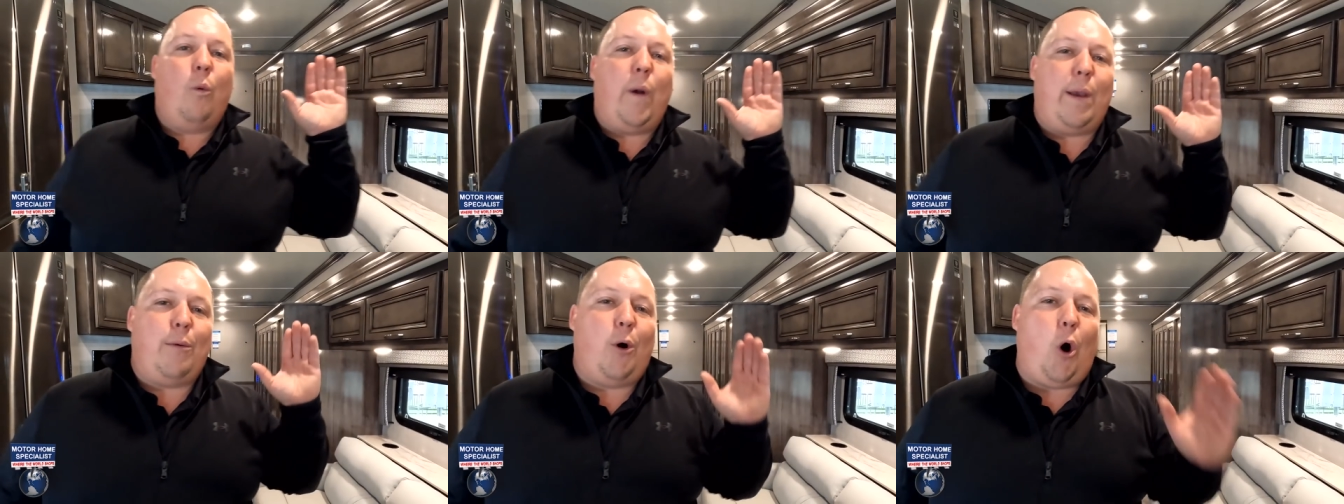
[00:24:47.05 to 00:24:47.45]

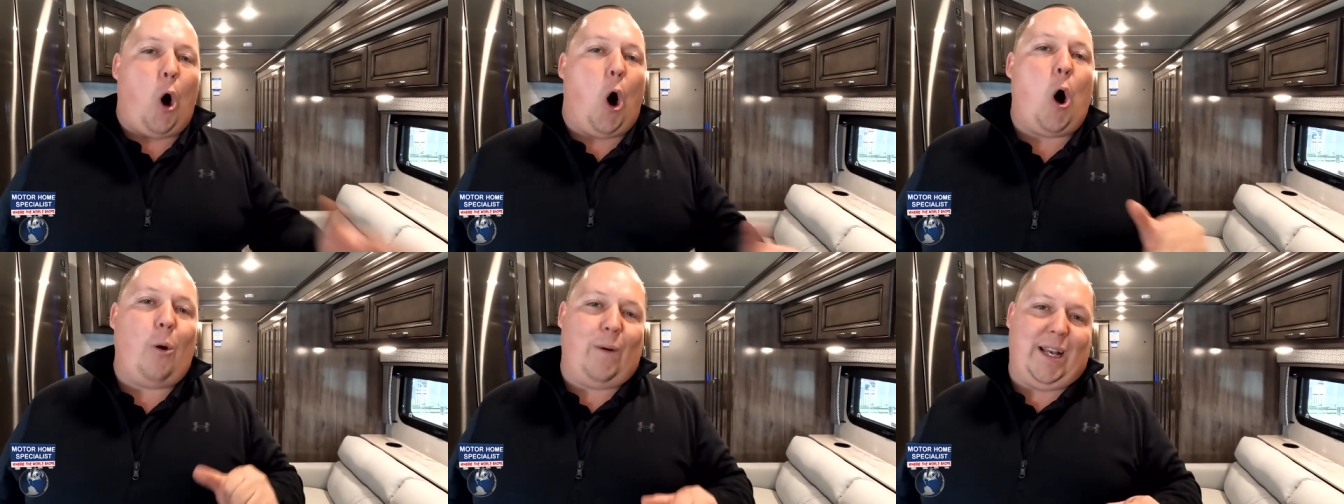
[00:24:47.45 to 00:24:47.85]
We will
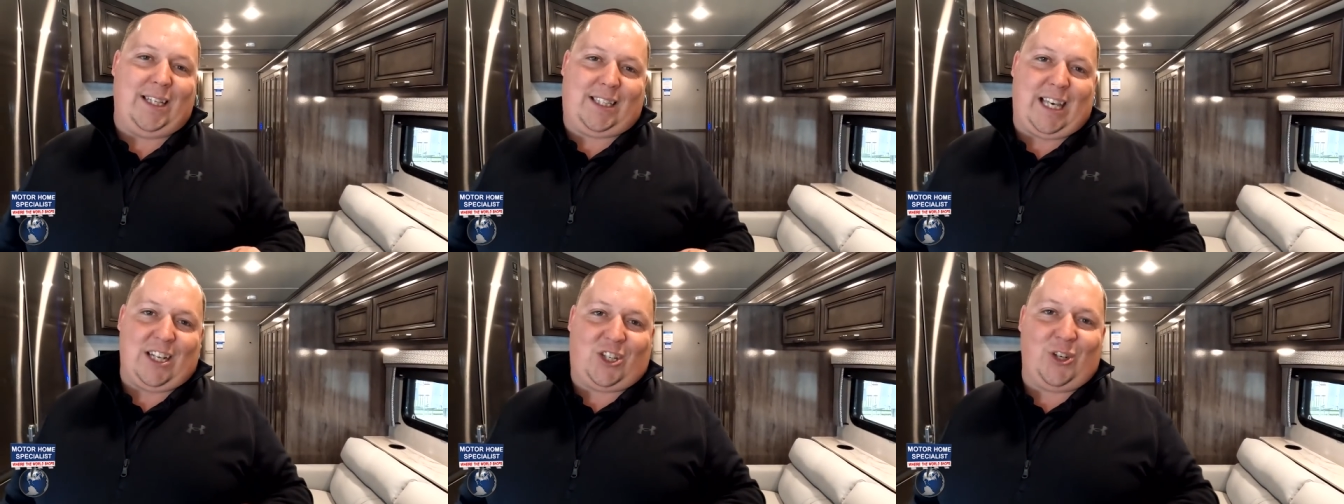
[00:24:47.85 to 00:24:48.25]

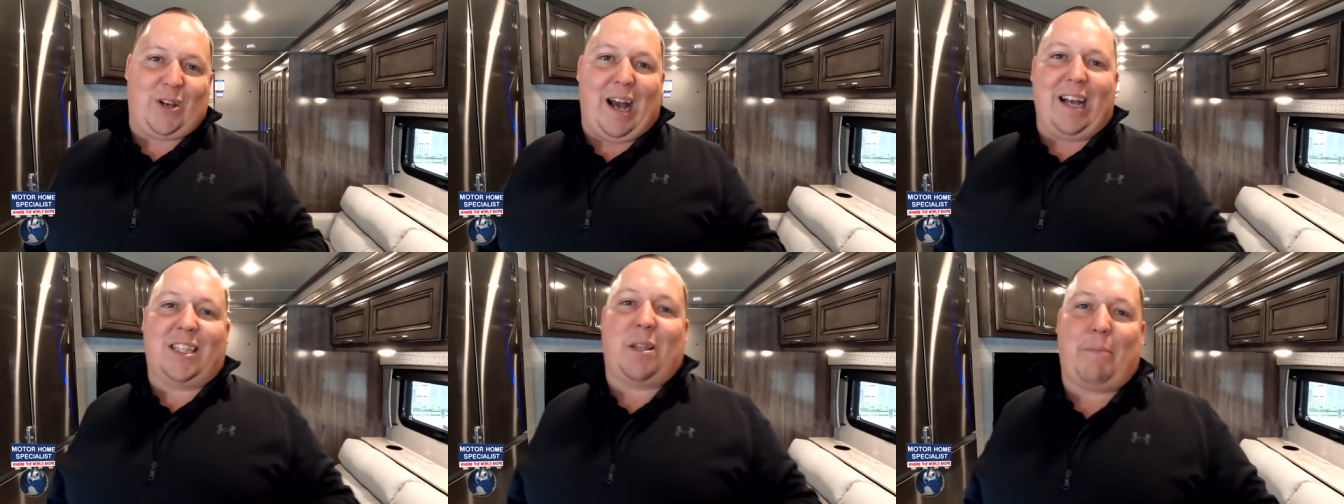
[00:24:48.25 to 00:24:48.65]
always get you
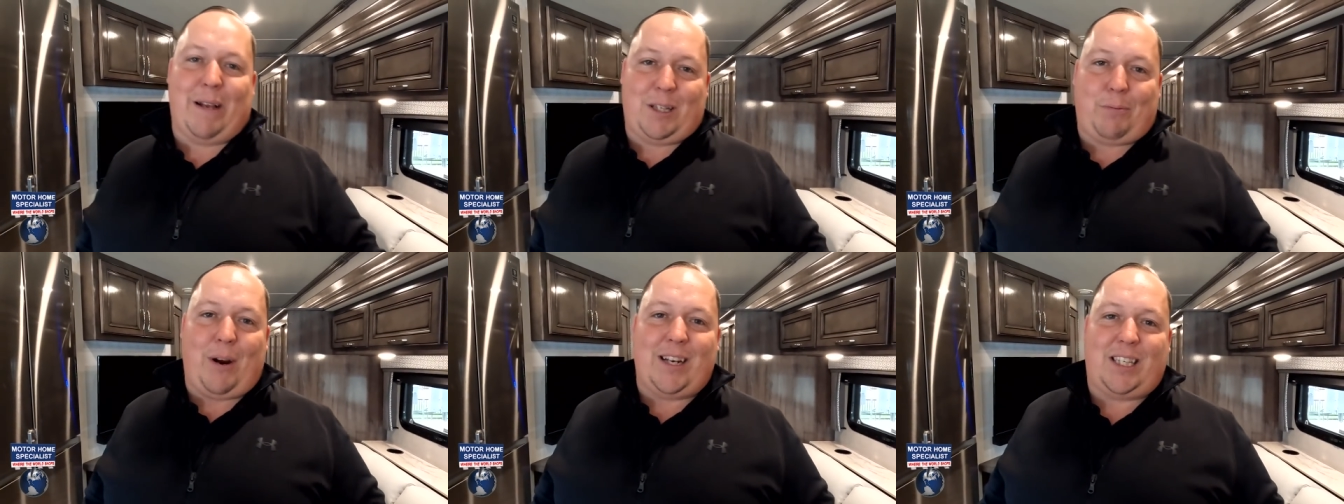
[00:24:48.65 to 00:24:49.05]
guys the
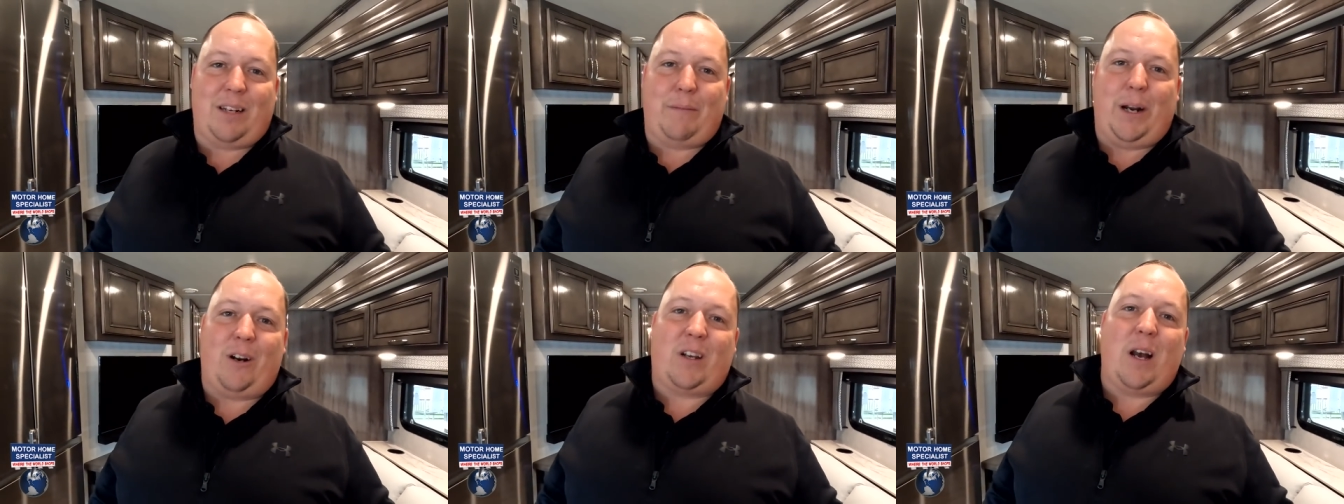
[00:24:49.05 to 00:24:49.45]
best price in
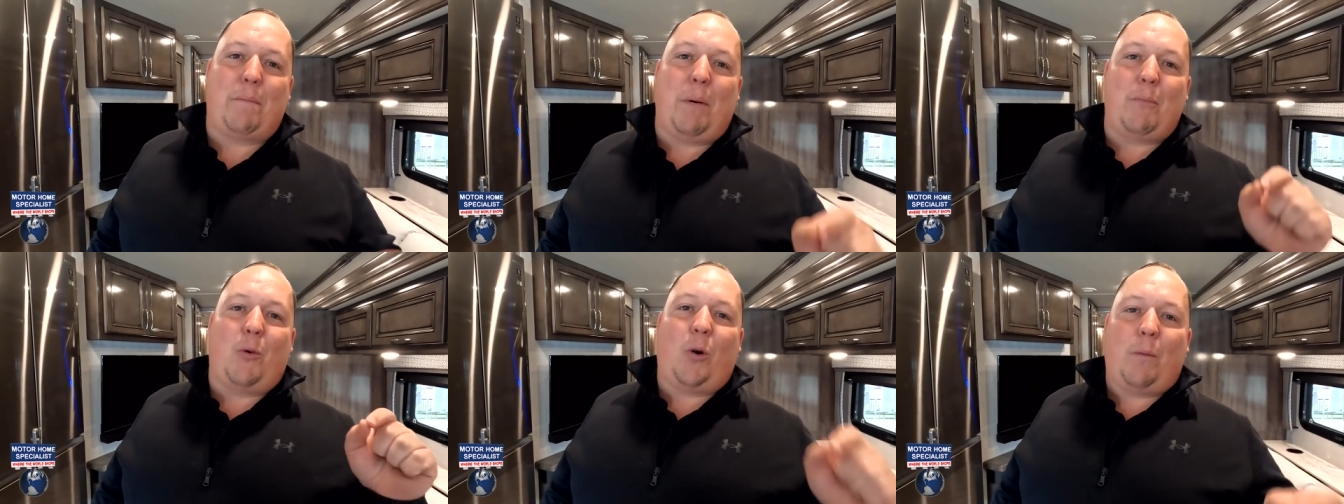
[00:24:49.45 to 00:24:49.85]
America,
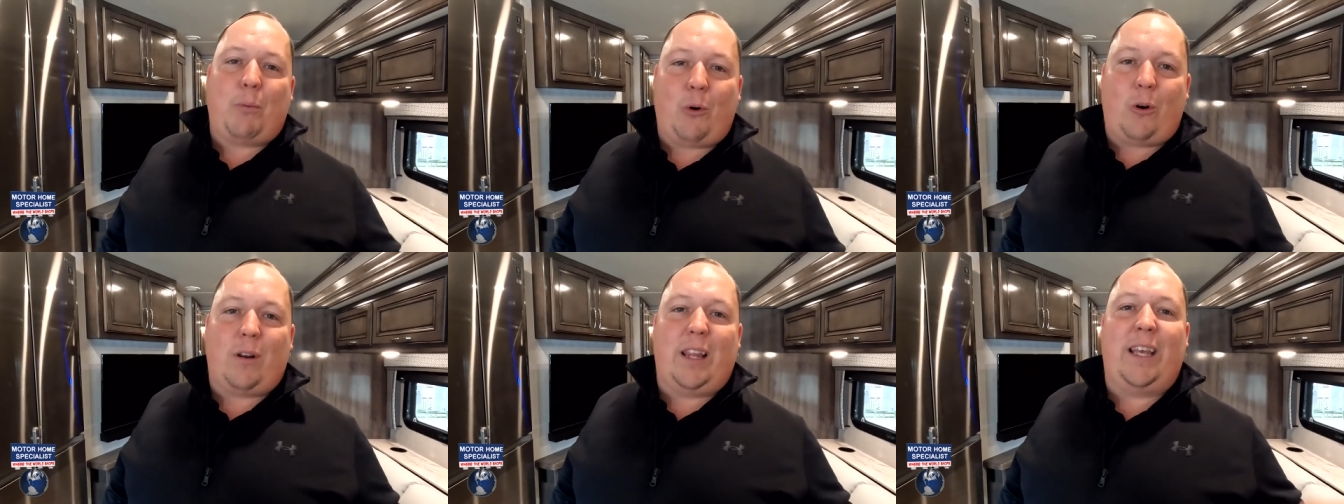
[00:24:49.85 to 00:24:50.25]
but more
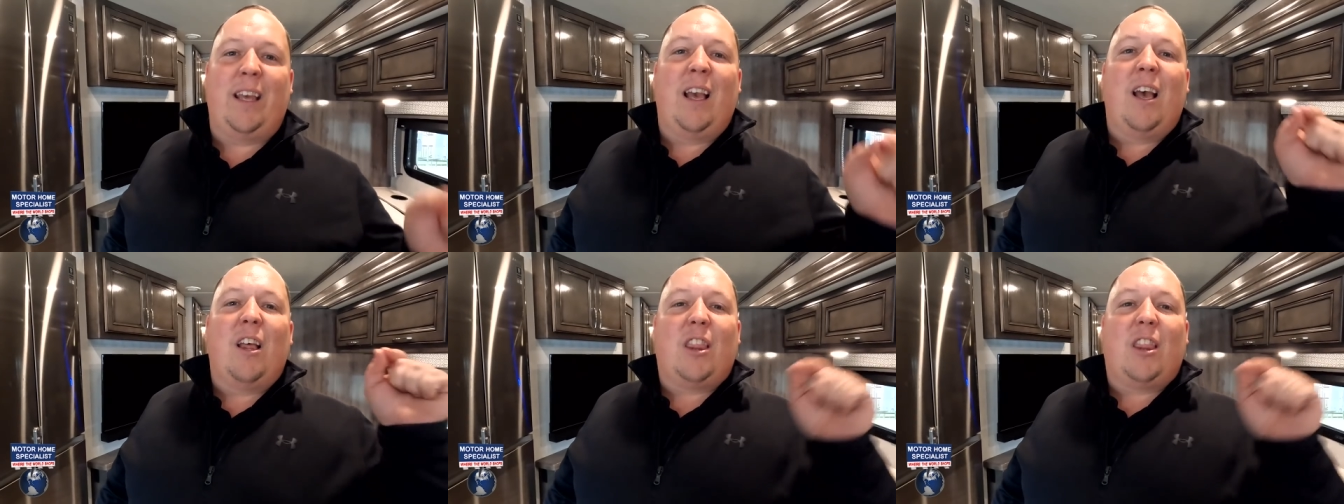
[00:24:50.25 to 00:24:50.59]
importantly,